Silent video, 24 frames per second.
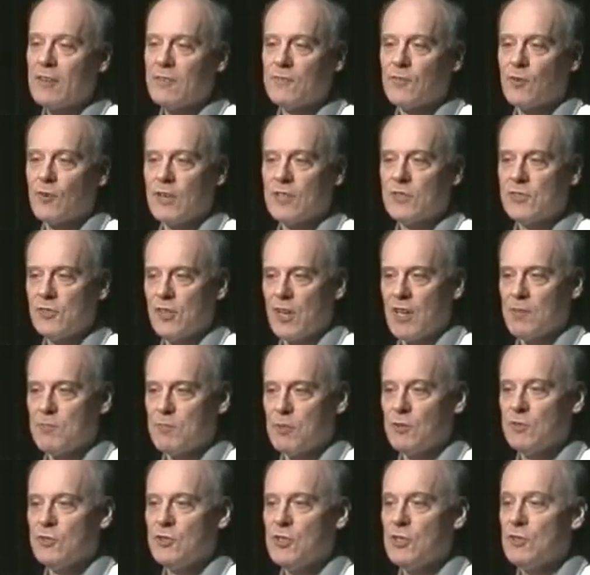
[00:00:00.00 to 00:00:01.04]
for
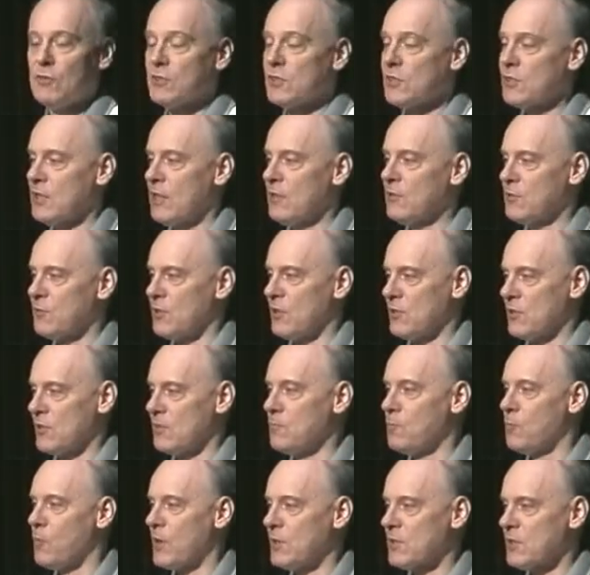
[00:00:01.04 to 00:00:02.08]
example,
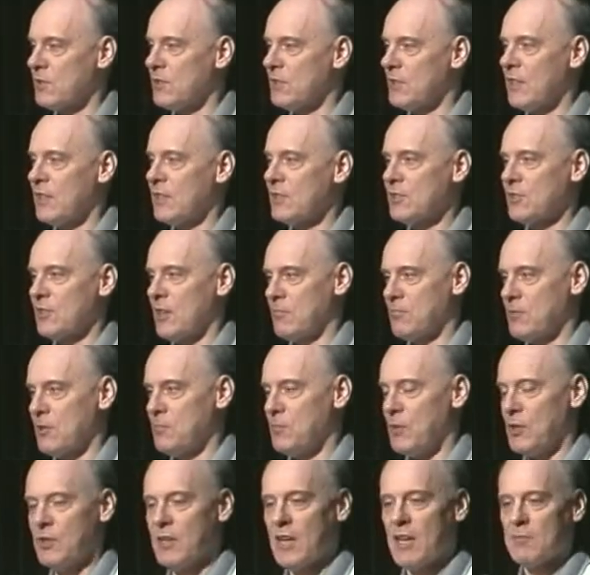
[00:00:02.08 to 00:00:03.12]
geocentrism wasn't an
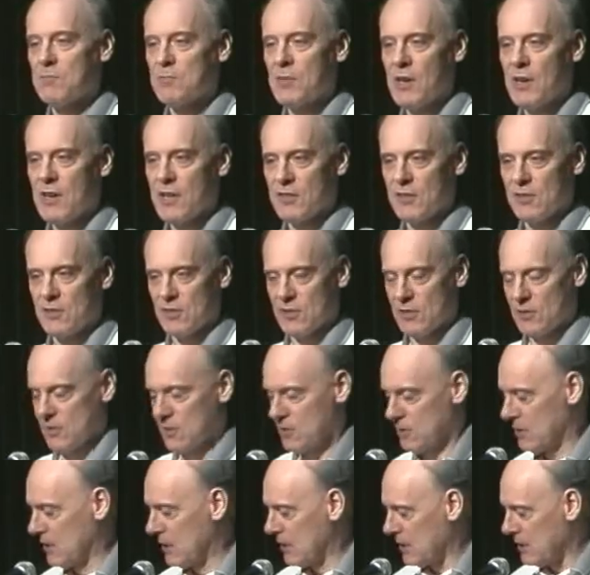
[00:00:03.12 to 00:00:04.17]
acceptable
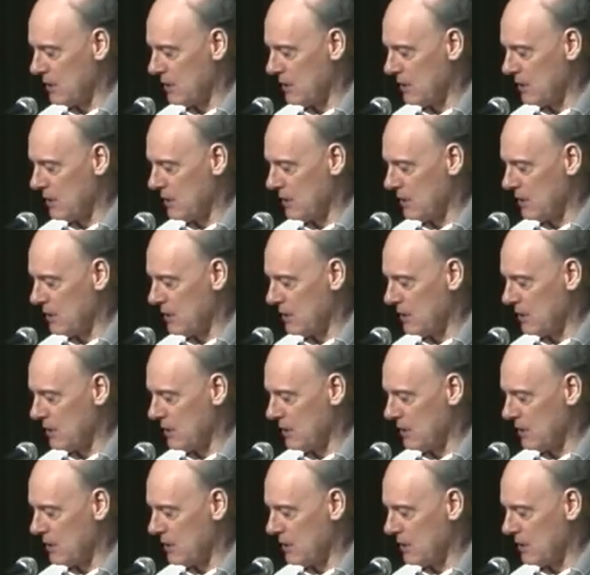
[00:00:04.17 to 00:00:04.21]
hypothesis